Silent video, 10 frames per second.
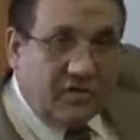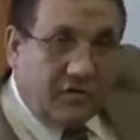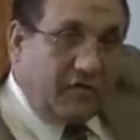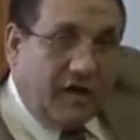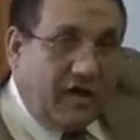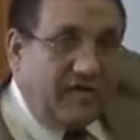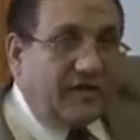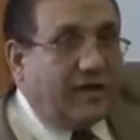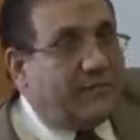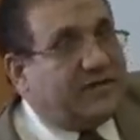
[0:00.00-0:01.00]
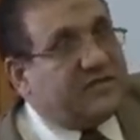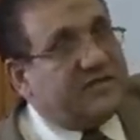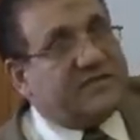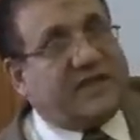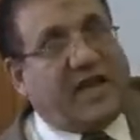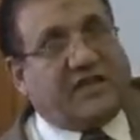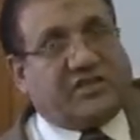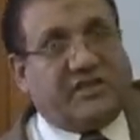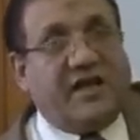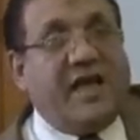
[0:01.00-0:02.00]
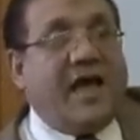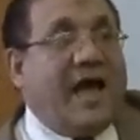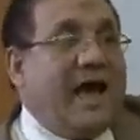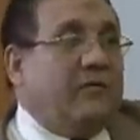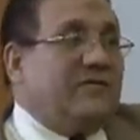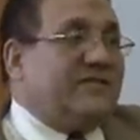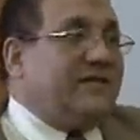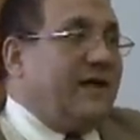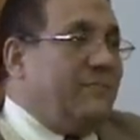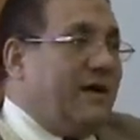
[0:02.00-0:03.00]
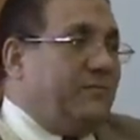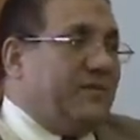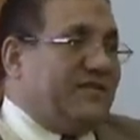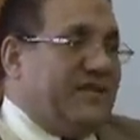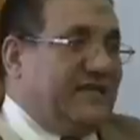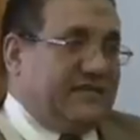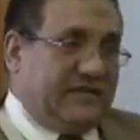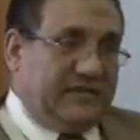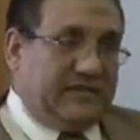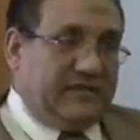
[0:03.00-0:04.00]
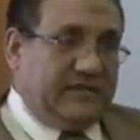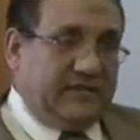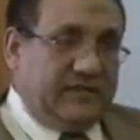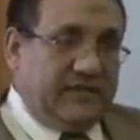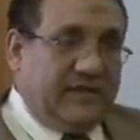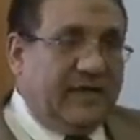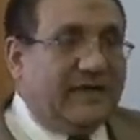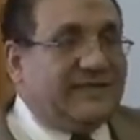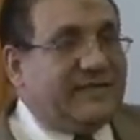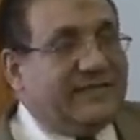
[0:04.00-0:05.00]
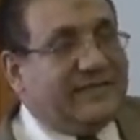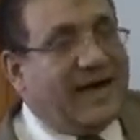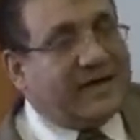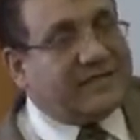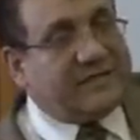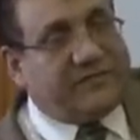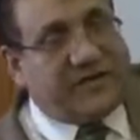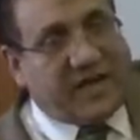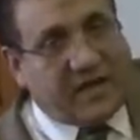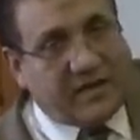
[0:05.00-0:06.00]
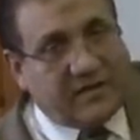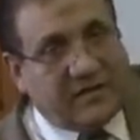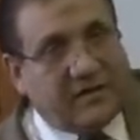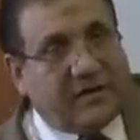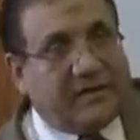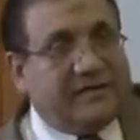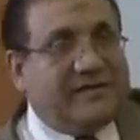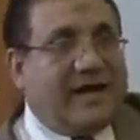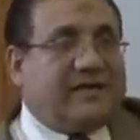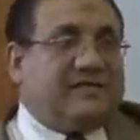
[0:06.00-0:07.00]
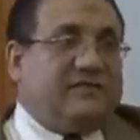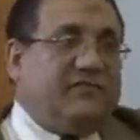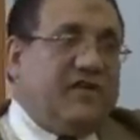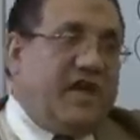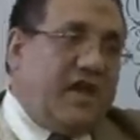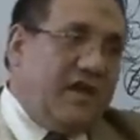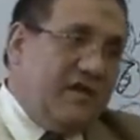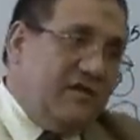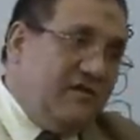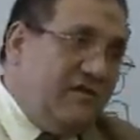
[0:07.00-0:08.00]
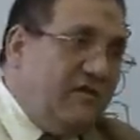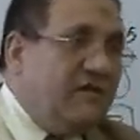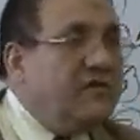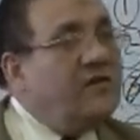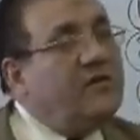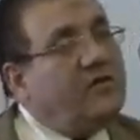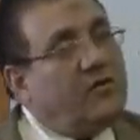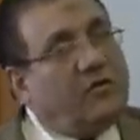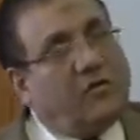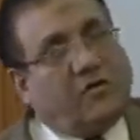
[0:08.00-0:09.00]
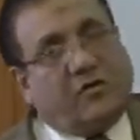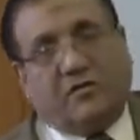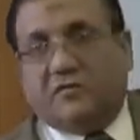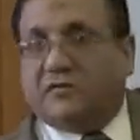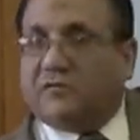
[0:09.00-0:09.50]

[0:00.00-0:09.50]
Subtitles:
Okay, in the grammar translation, how is grammar presented? Is it deductively, inductively, or